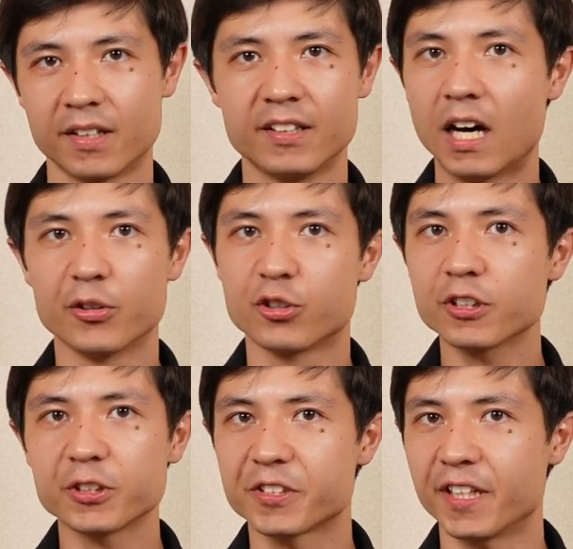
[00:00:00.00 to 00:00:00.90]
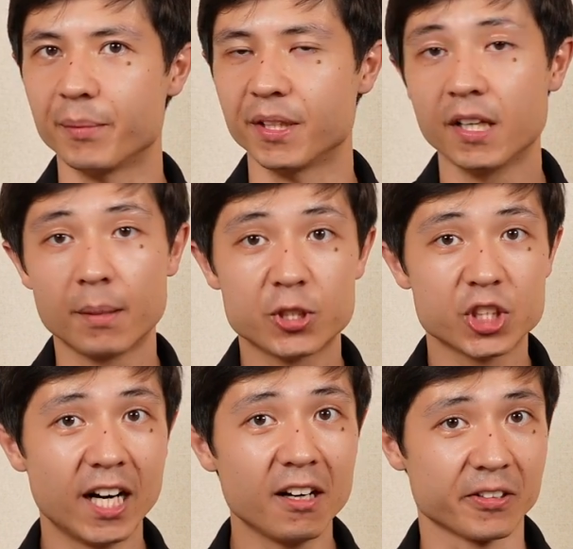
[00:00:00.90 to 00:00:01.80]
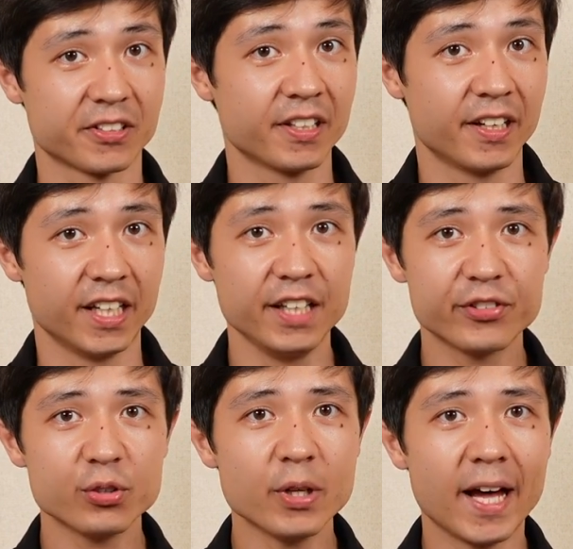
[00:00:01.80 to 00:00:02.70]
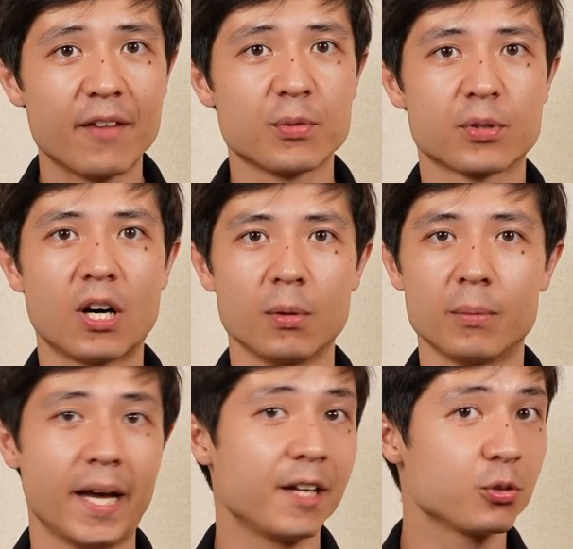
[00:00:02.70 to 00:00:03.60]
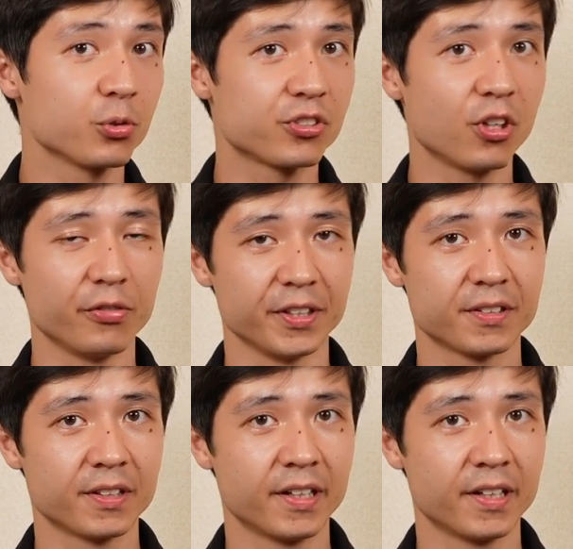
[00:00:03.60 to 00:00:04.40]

Now you're gonna tell me, but Charles, if you have a problem and you don't solve it,